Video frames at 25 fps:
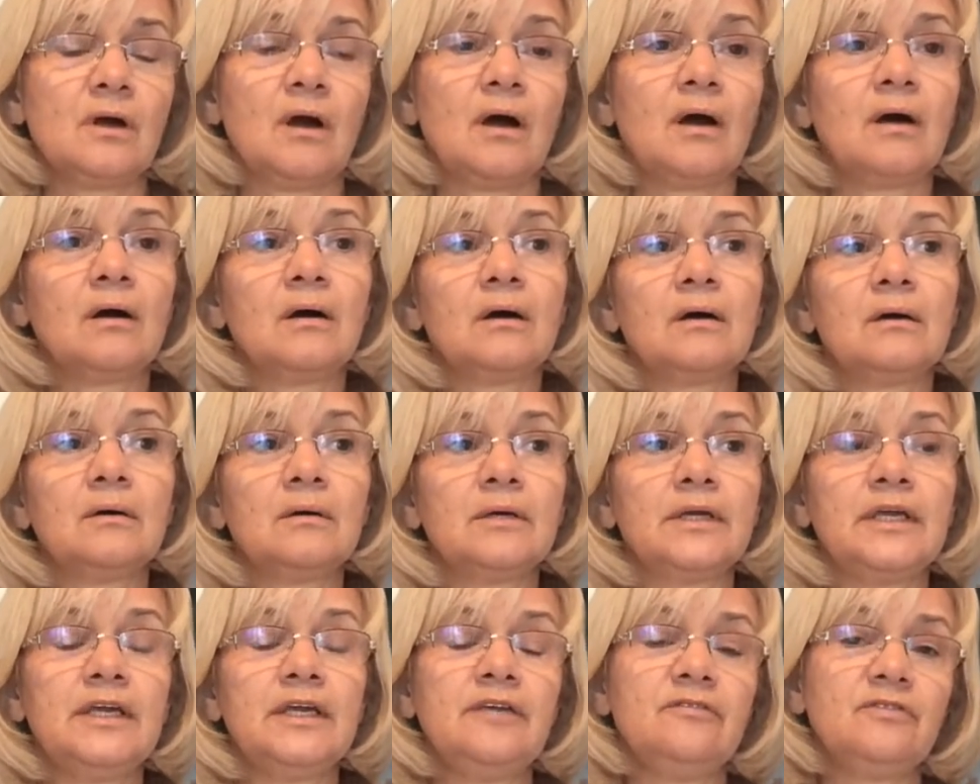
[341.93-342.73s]
uh,
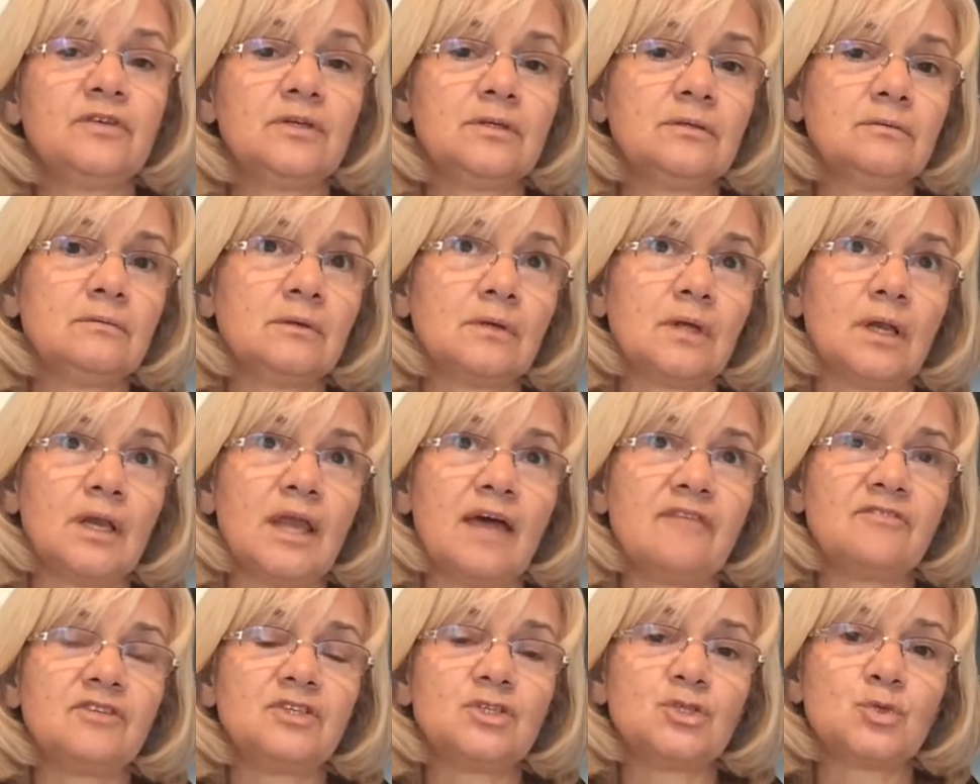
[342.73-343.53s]
even
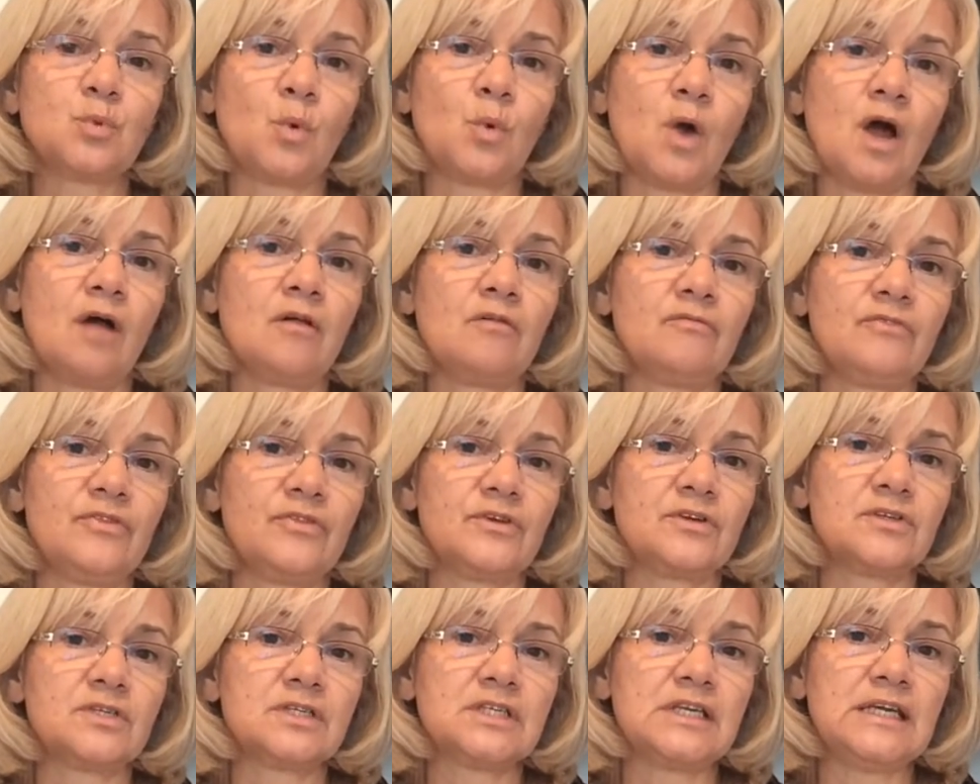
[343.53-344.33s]
11, 12,
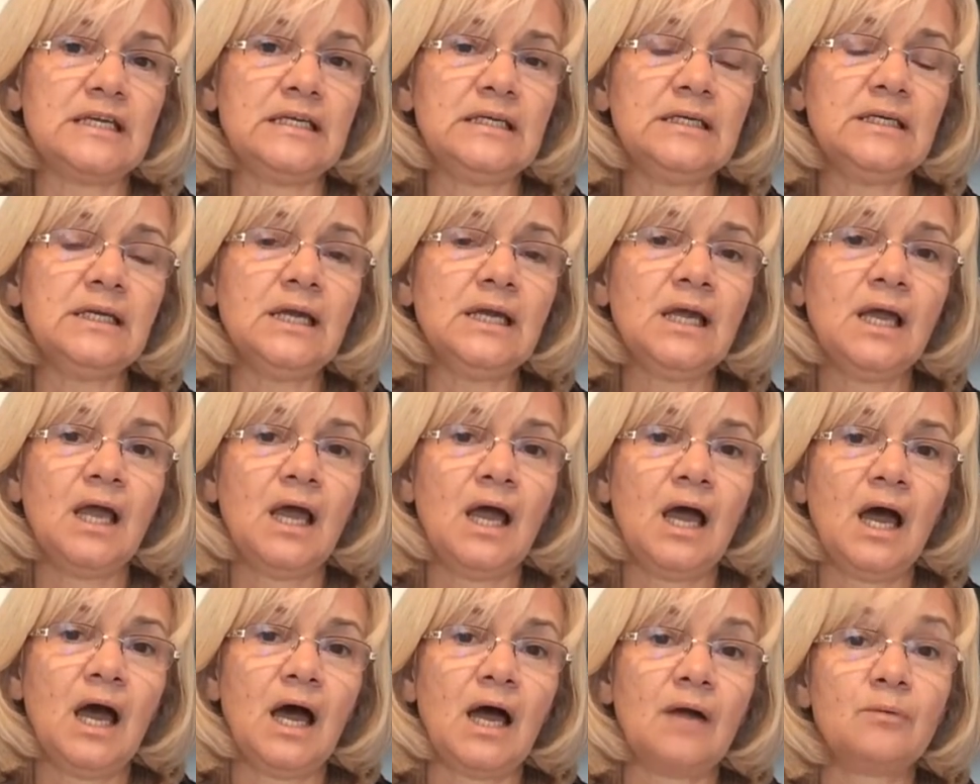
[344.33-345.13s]
13,
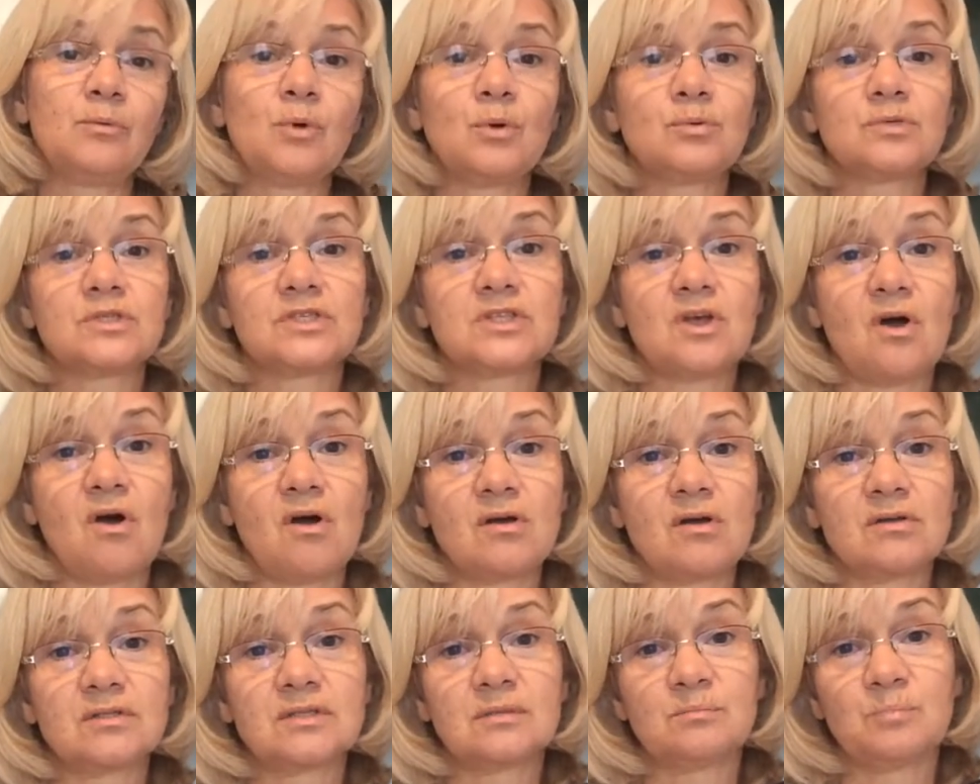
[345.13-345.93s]
I wrote
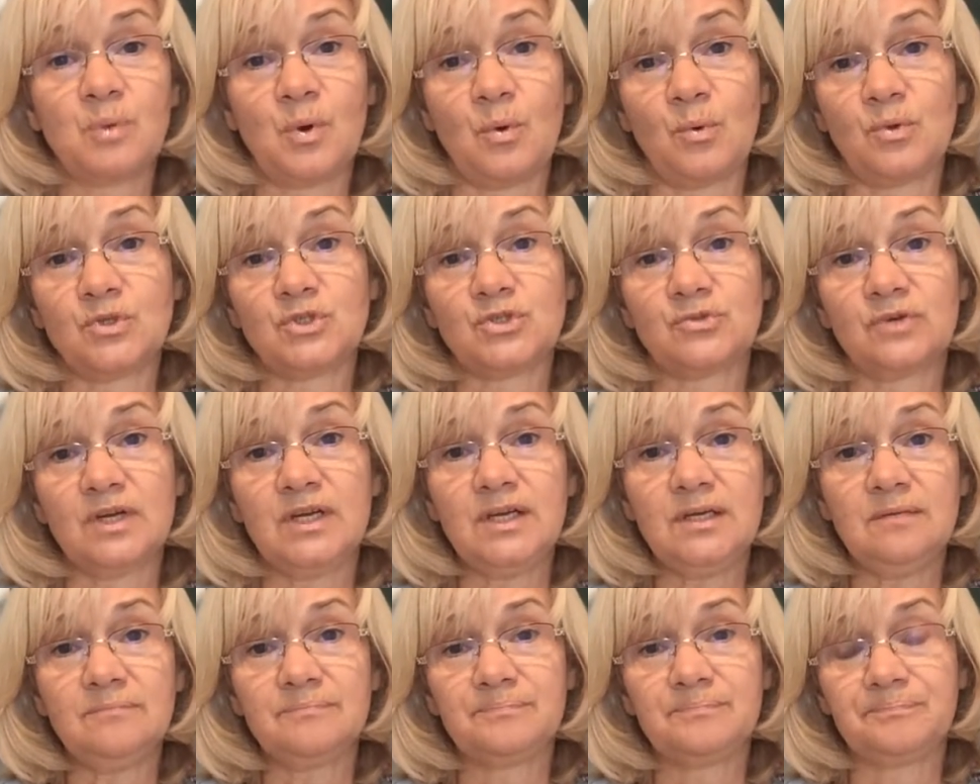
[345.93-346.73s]
songs and
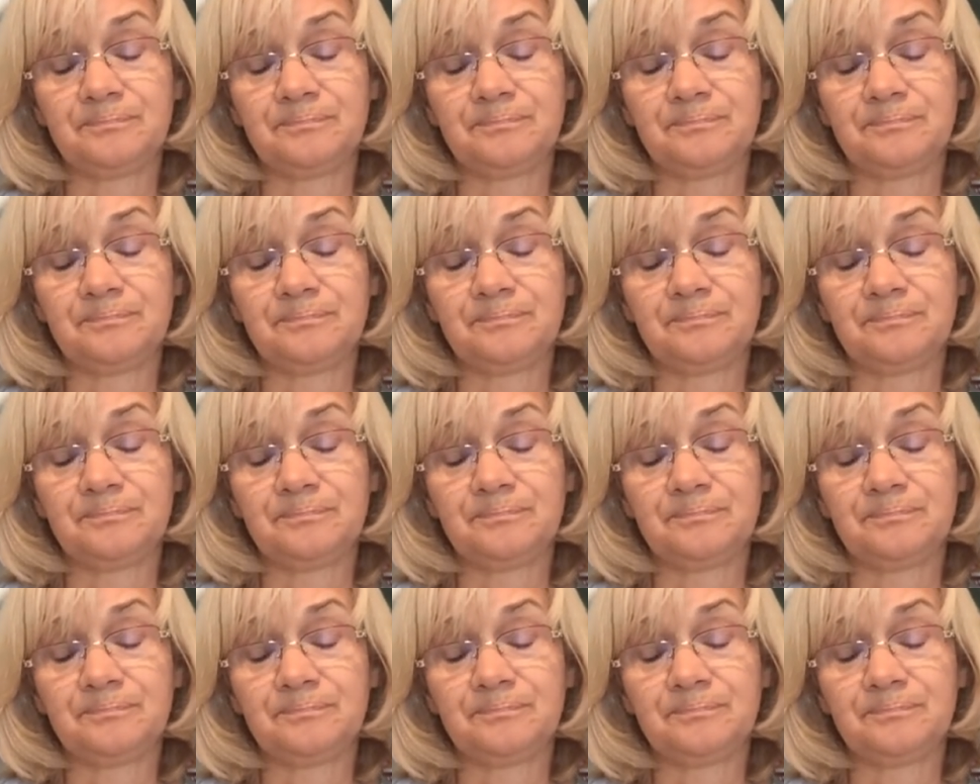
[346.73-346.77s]
poetry.